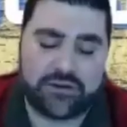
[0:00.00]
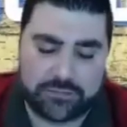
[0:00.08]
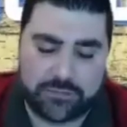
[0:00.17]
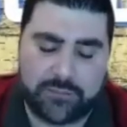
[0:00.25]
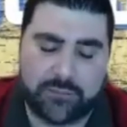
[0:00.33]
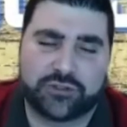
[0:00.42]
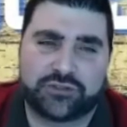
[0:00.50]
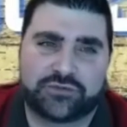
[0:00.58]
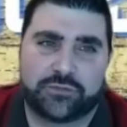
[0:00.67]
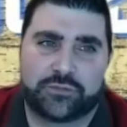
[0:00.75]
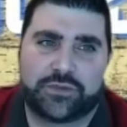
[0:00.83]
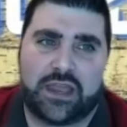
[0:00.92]
hiring members
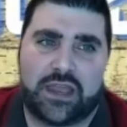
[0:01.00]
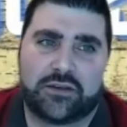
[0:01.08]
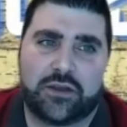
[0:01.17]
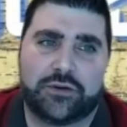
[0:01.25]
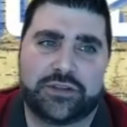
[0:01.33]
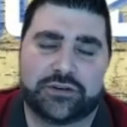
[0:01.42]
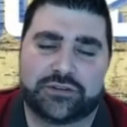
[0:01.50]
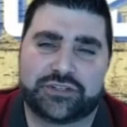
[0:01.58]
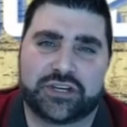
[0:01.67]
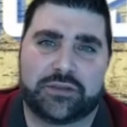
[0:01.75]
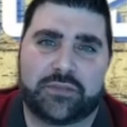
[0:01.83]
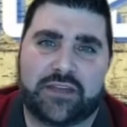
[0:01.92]
that go to your
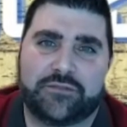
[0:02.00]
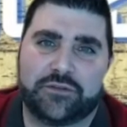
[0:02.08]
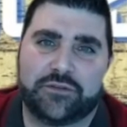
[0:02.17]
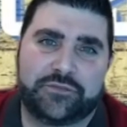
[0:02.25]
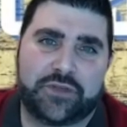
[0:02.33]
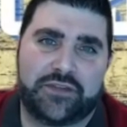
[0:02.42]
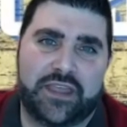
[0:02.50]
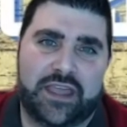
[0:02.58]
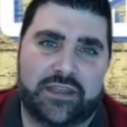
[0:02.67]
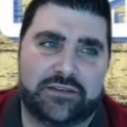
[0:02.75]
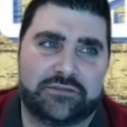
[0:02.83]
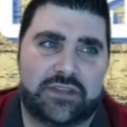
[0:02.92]
gym? Have you done
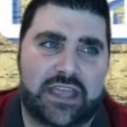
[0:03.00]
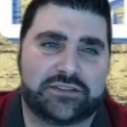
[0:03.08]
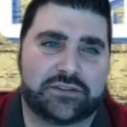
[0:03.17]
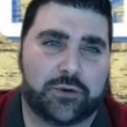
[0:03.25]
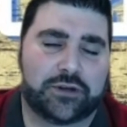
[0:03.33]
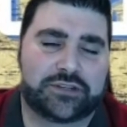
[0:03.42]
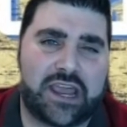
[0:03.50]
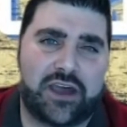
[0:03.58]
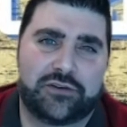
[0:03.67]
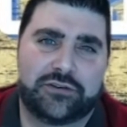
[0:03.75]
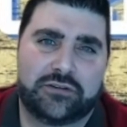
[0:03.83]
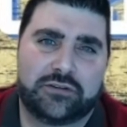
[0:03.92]
that and has it worked
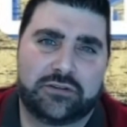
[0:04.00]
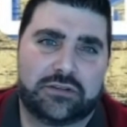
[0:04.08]
out?